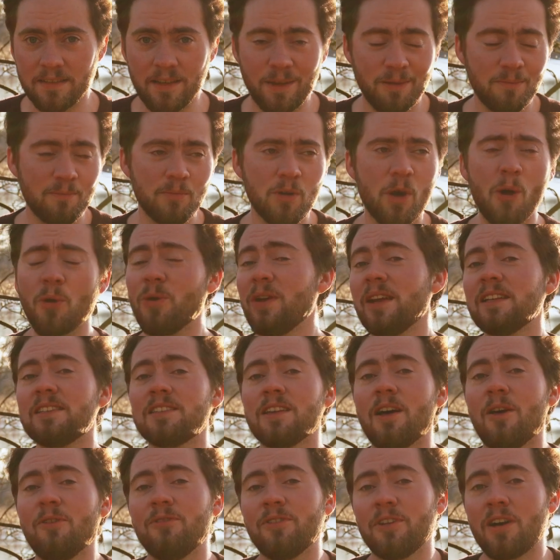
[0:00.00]
like coating
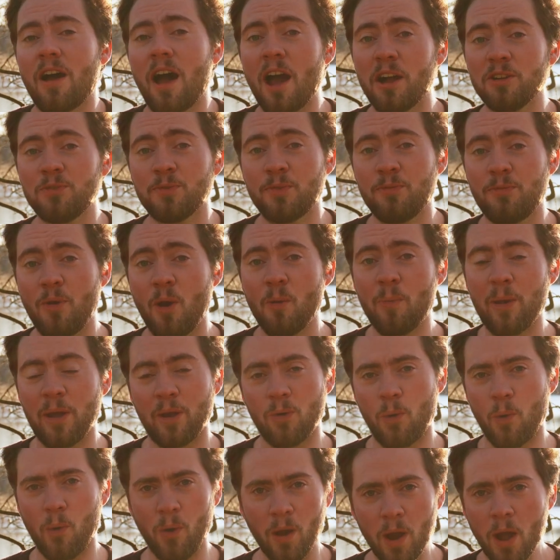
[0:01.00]
itself in a
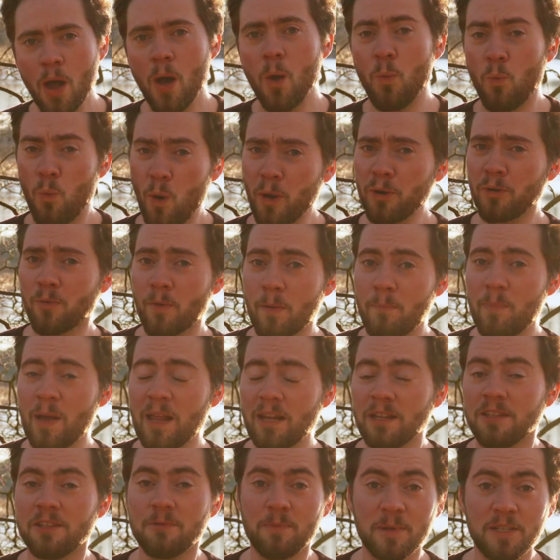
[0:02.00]
hydrophobic or
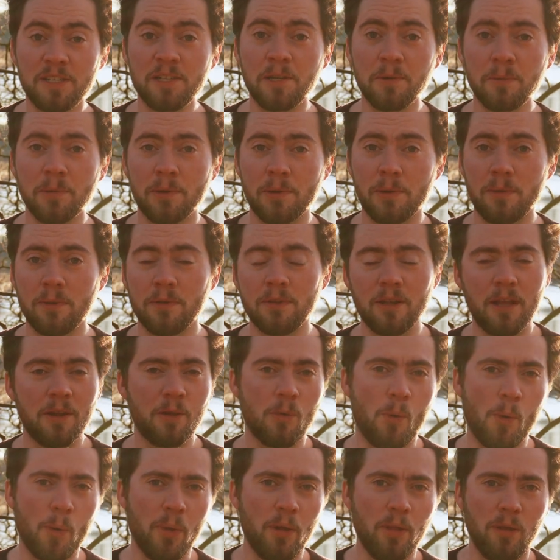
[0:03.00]
water-repellent material,
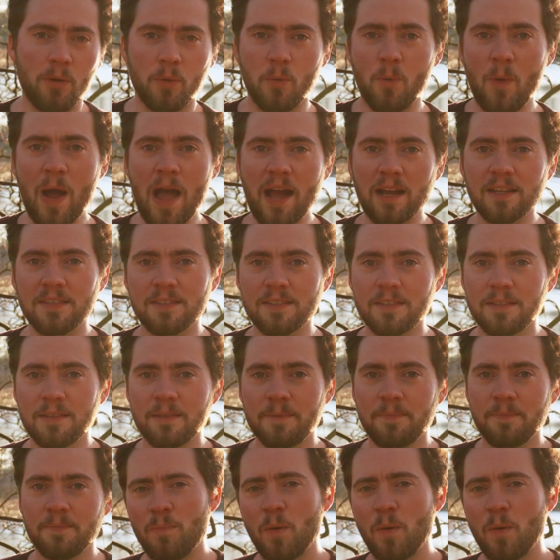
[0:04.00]
like oil or wax.